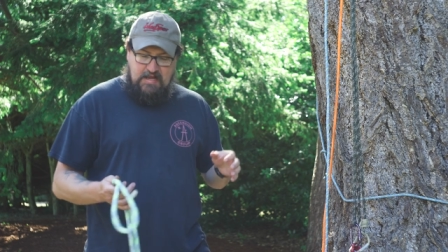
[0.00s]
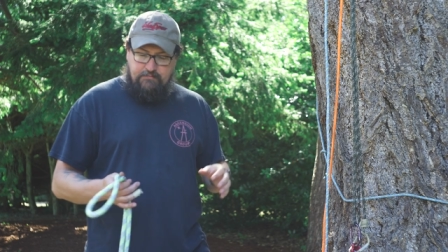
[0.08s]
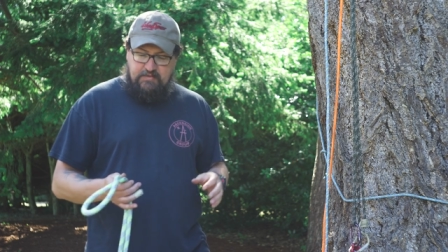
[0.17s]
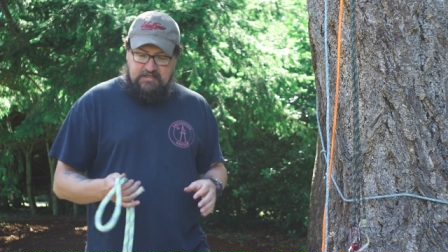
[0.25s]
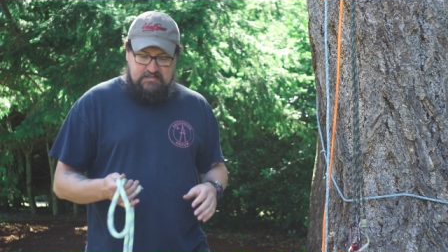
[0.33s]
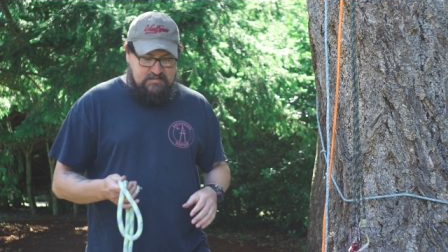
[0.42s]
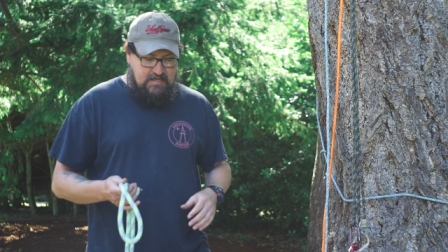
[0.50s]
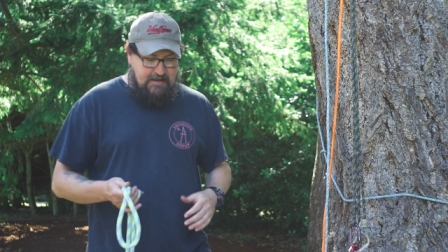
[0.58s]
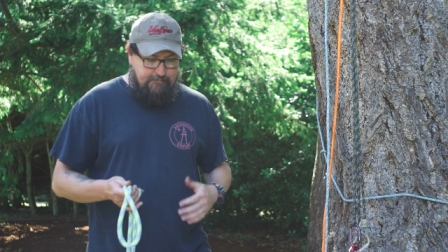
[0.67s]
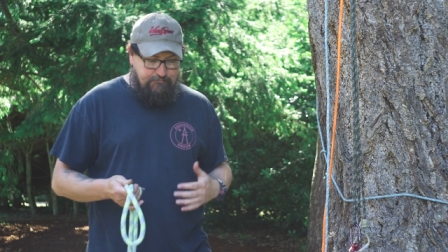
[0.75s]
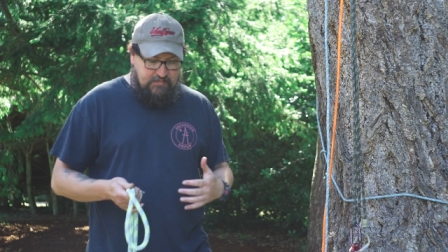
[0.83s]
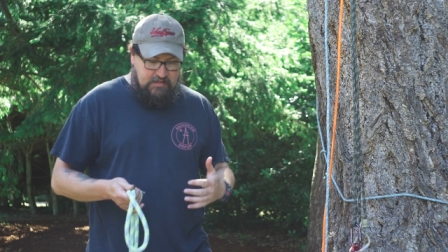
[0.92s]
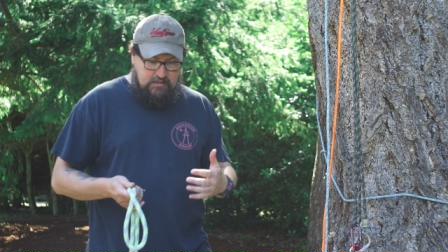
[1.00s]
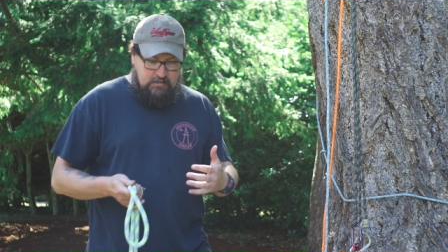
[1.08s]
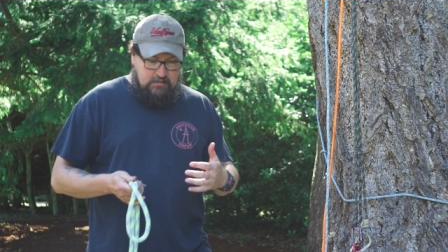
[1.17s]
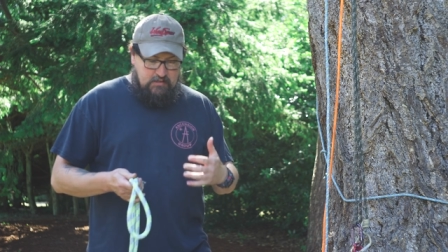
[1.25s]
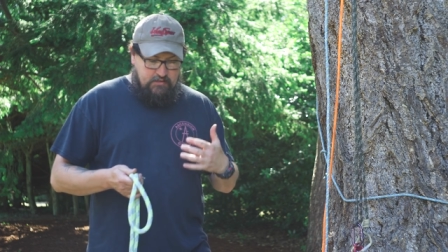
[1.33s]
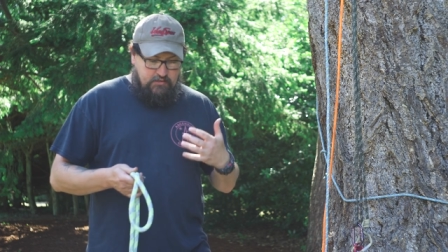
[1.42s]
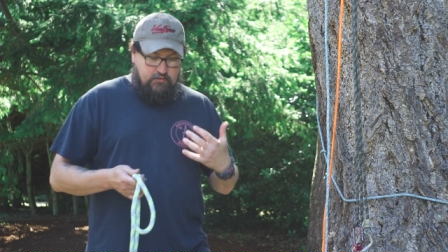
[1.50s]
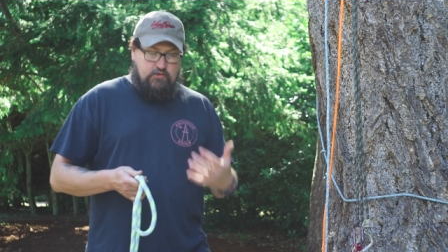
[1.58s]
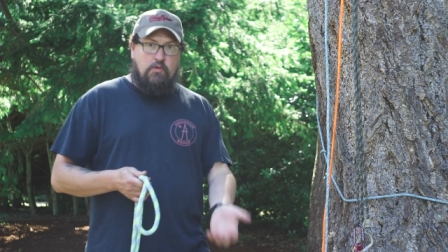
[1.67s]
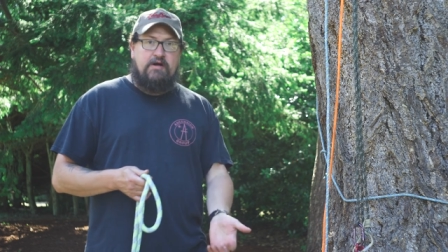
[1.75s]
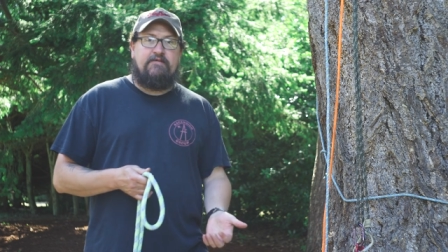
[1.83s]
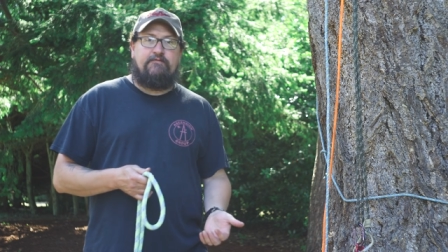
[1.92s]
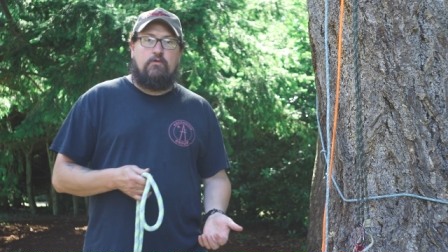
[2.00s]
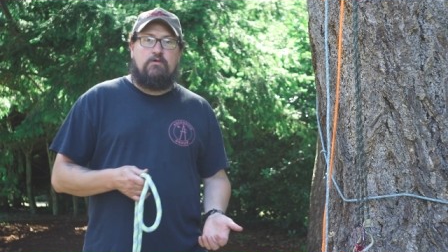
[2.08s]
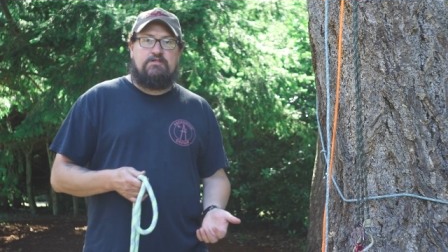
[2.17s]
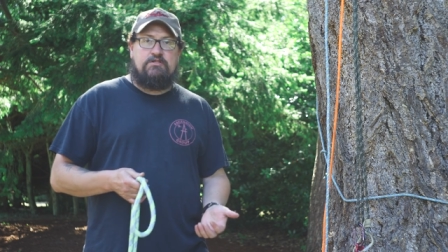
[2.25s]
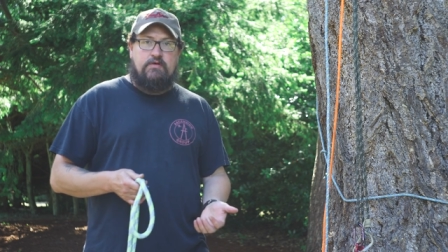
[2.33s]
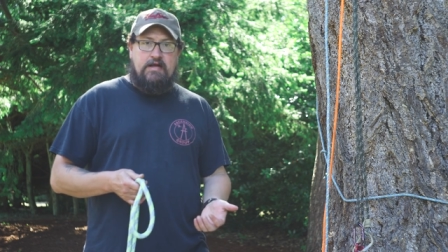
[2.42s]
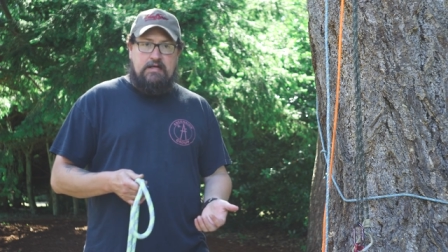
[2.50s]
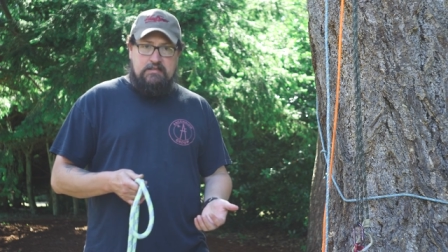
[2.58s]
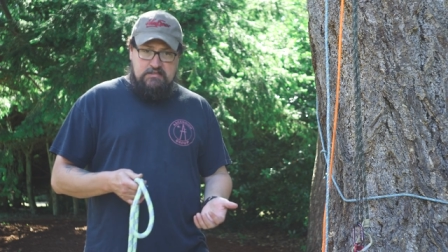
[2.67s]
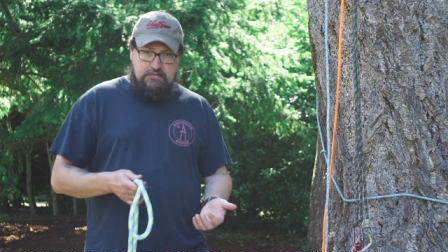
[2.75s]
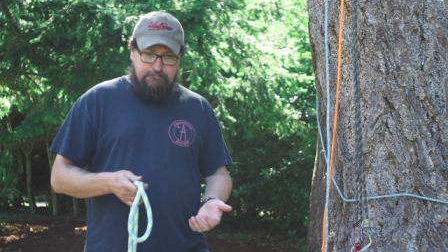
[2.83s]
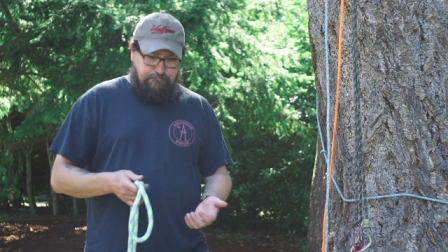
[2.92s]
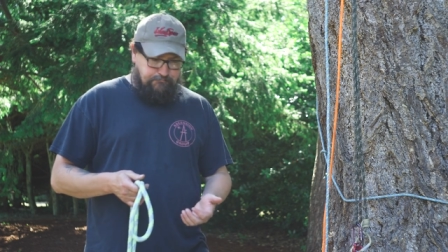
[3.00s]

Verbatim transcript: That being said, your 24 strands